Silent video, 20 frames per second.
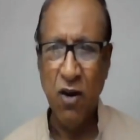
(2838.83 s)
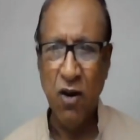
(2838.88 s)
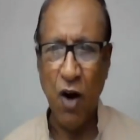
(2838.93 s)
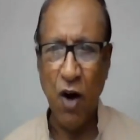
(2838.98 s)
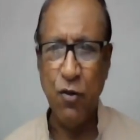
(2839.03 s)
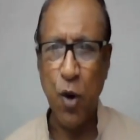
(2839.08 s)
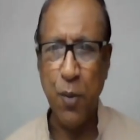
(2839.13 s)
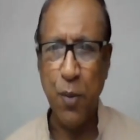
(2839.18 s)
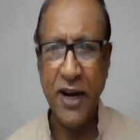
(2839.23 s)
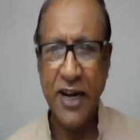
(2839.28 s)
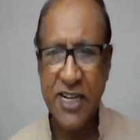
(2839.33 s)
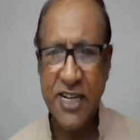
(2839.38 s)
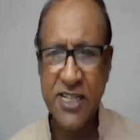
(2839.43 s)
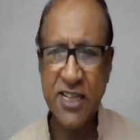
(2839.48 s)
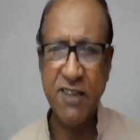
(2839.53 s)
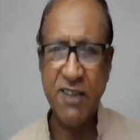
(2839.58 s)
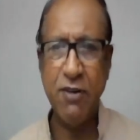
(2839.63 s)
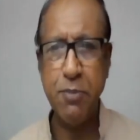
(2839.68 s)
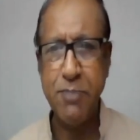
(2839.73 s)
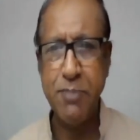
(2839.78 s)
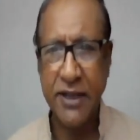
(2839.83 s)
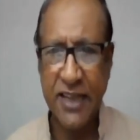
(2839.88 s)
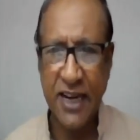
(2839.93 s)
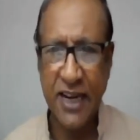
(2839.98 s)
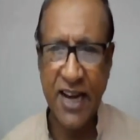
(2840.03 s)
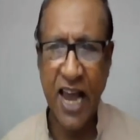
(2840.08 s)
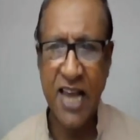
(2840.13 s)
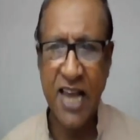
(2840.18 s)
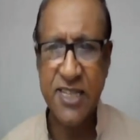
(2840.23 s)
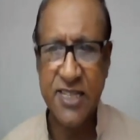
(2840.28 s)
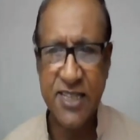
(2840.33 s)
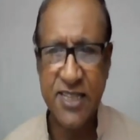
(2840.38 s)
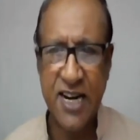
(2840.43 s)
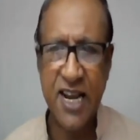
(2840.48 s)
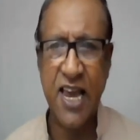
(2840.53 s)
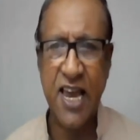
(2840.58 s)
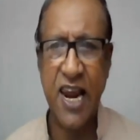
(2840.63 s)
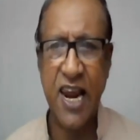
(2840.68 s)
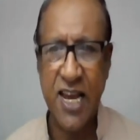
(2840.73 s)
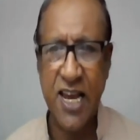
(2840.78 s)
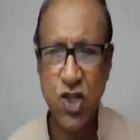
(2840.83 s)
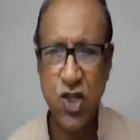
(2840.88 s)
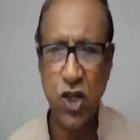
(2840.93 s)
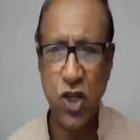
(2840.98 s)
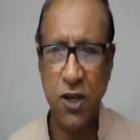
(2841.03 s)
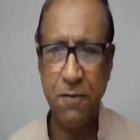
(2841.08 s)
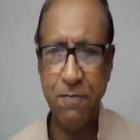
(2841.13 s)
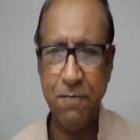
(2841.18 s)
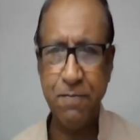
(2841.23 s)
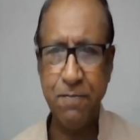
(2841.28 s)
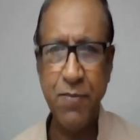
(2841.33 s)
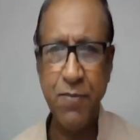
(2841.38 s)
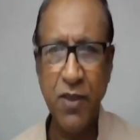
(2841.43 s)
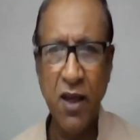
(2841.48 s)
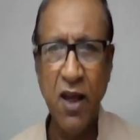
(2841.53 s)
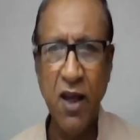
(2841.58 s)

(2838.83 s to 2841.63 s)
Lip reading: of obedience given by the diocesan clergy,